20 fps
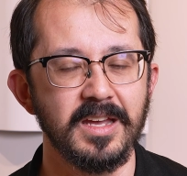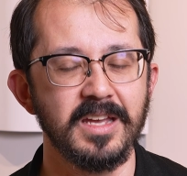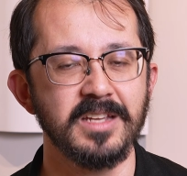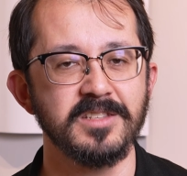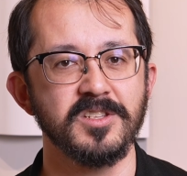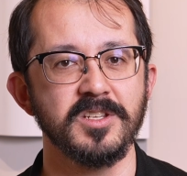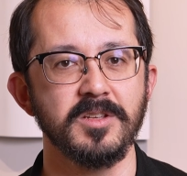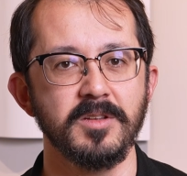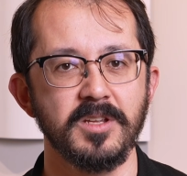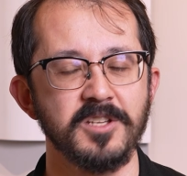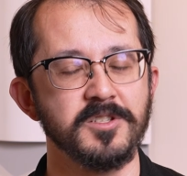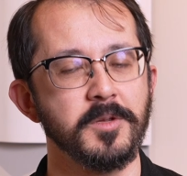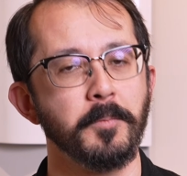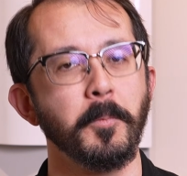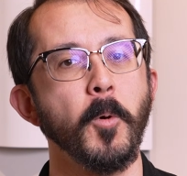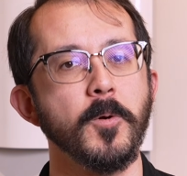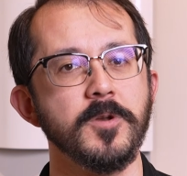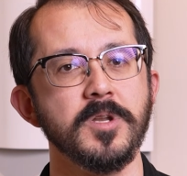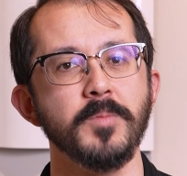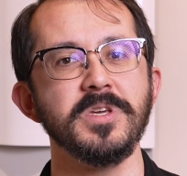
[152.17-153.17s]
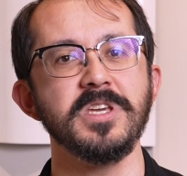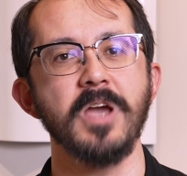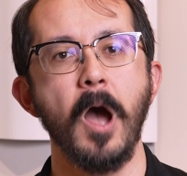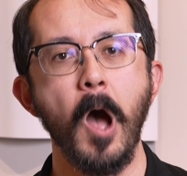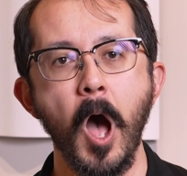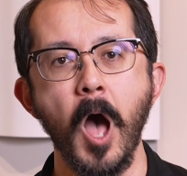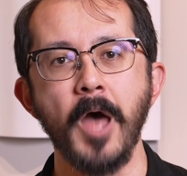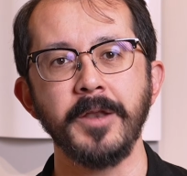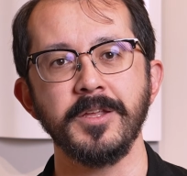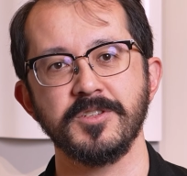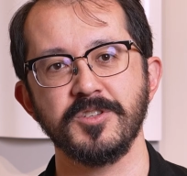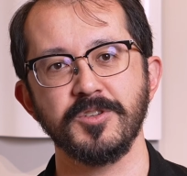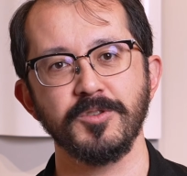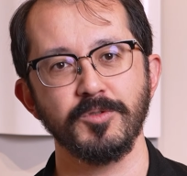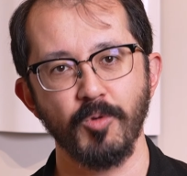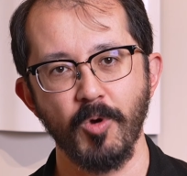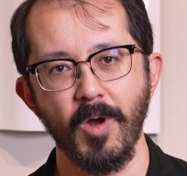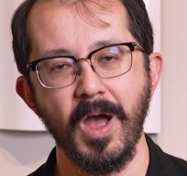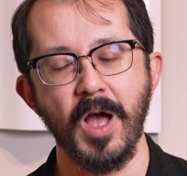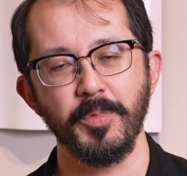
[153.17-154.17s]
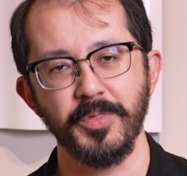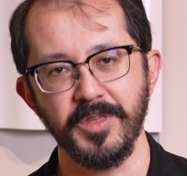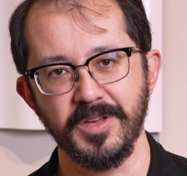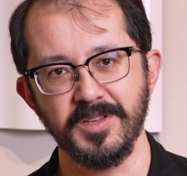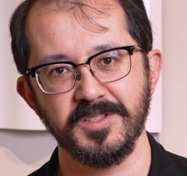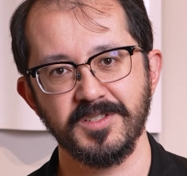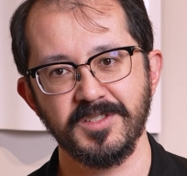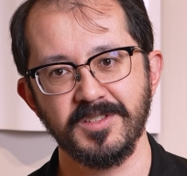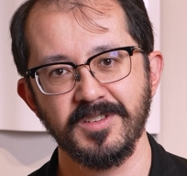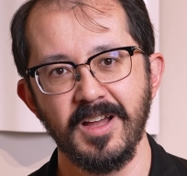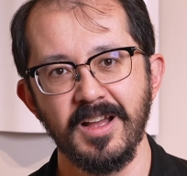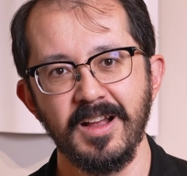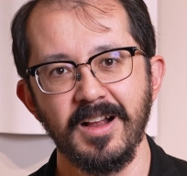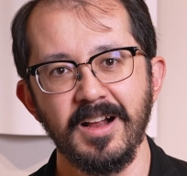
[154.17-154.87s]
It's important to be honest throughout this.